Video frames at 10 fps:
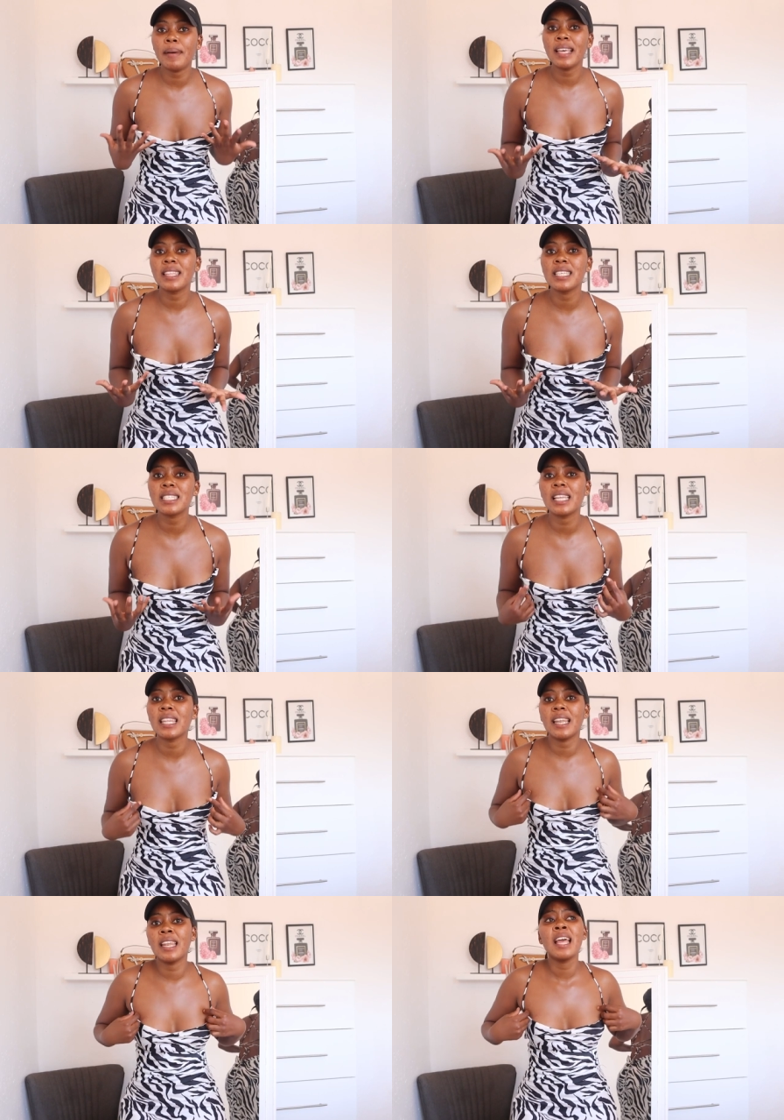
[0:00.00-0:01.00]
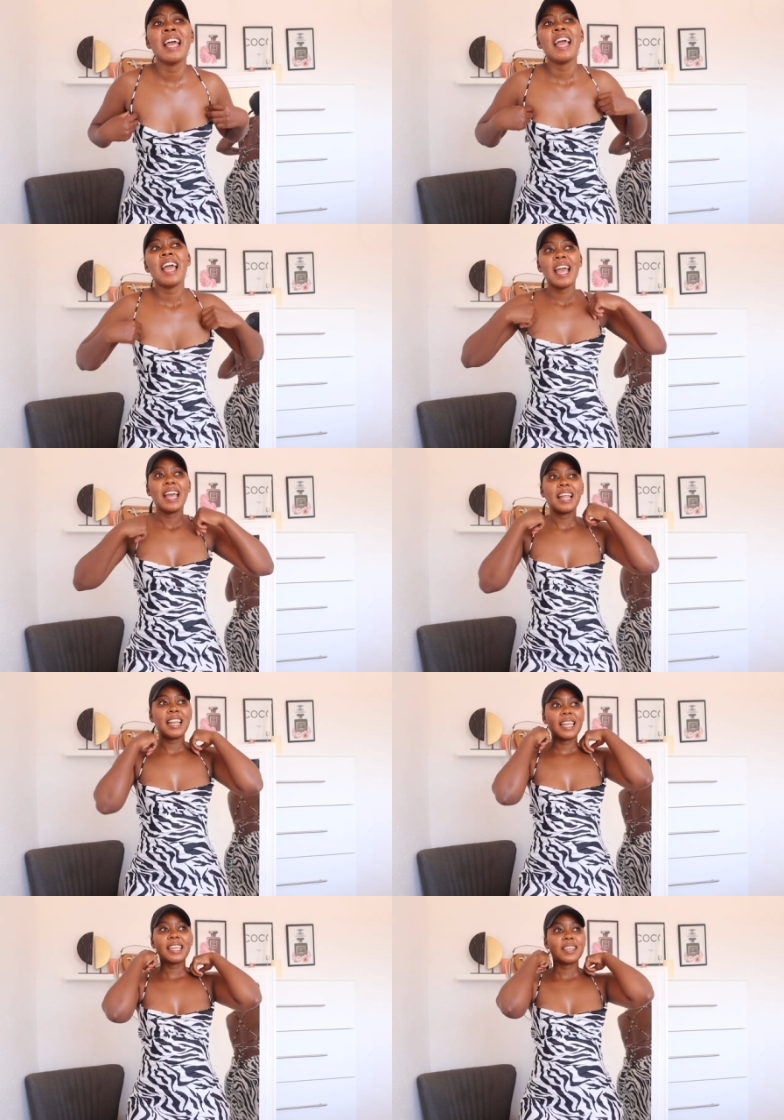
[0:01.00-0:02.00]
buy this? And then,
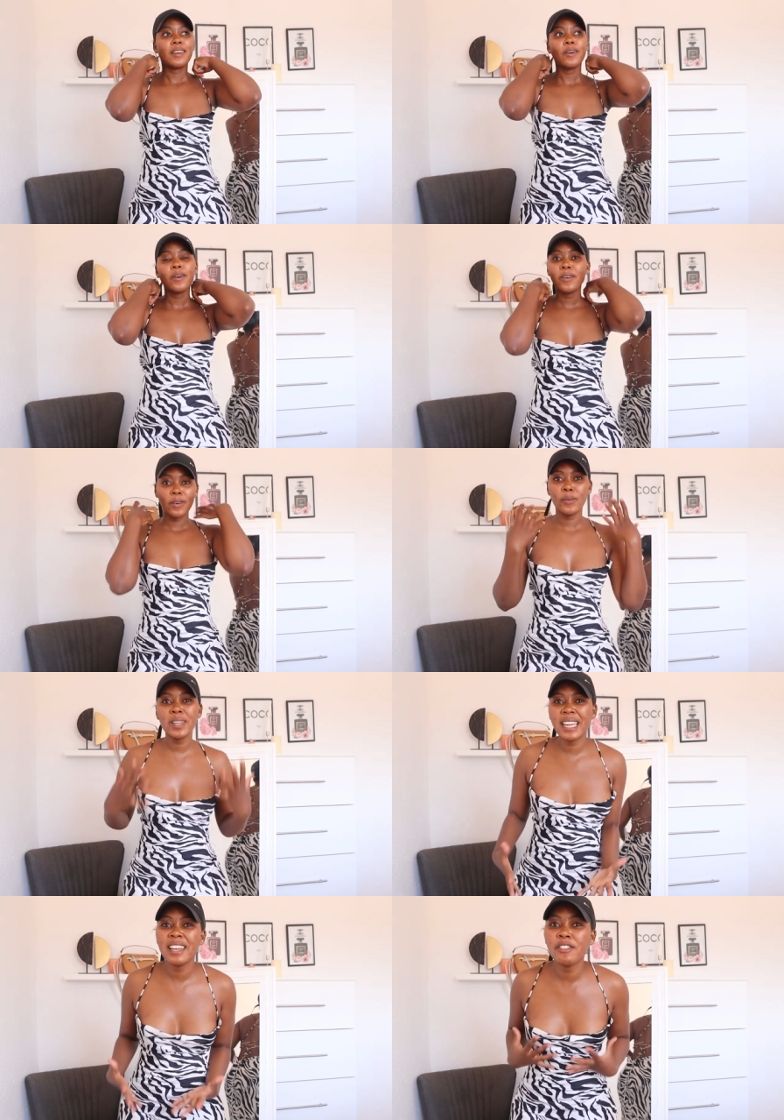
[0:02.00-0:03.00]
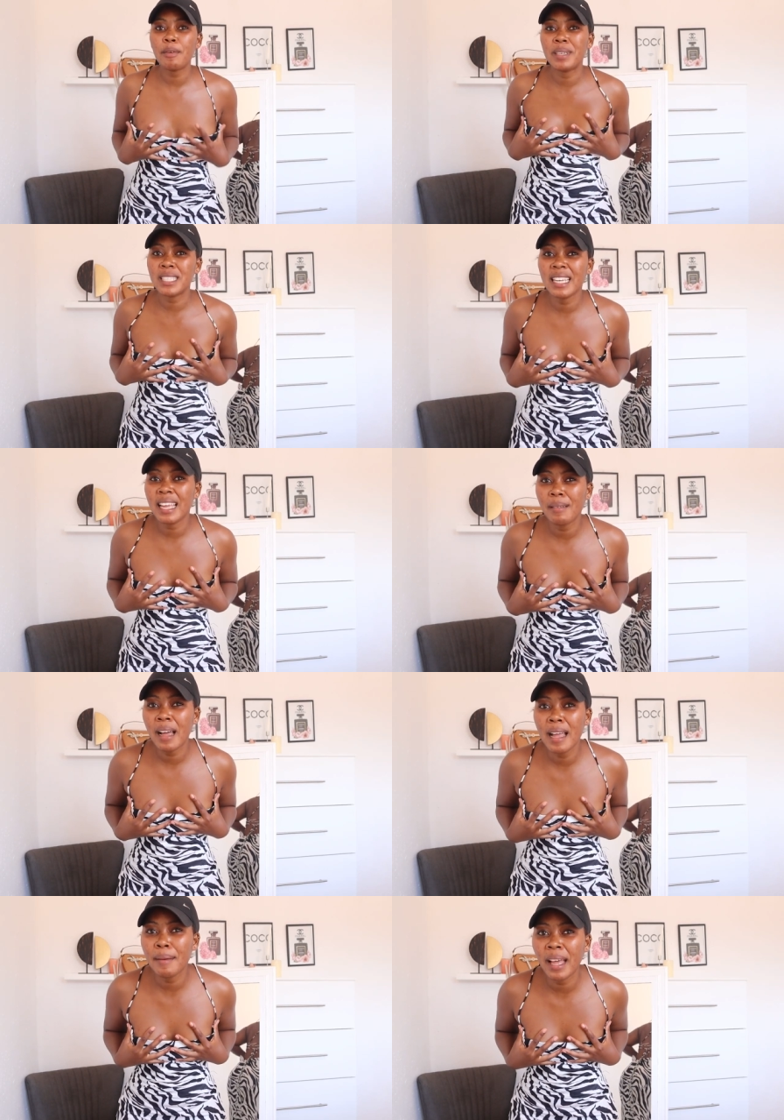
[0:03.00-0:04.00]
like, what kind of a person
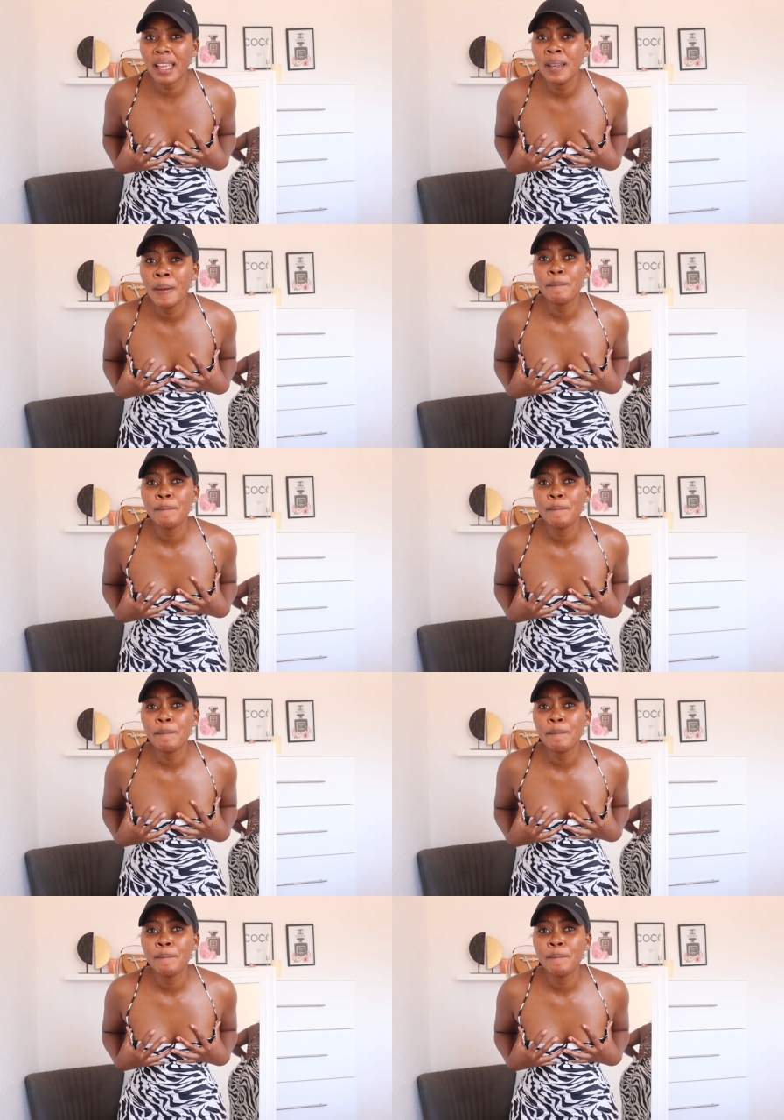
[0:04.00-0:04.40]
am I?